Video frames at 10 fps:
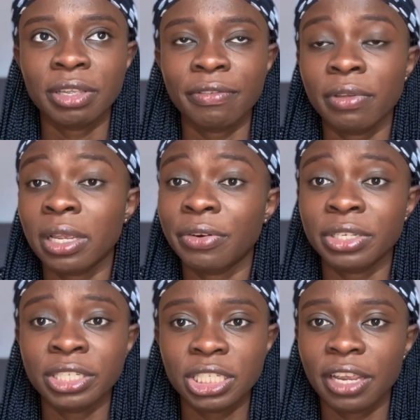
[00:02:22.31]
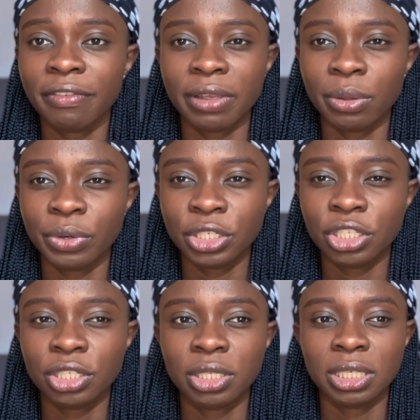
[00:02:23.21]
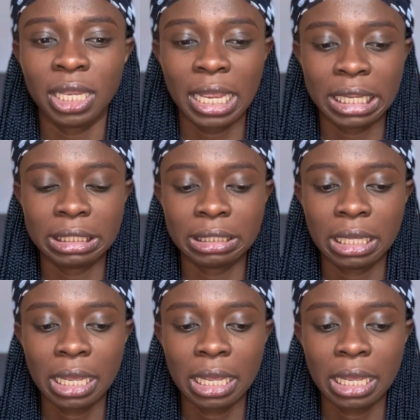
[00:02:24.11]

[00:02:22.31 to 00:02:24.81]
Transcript: a credential evaluation, and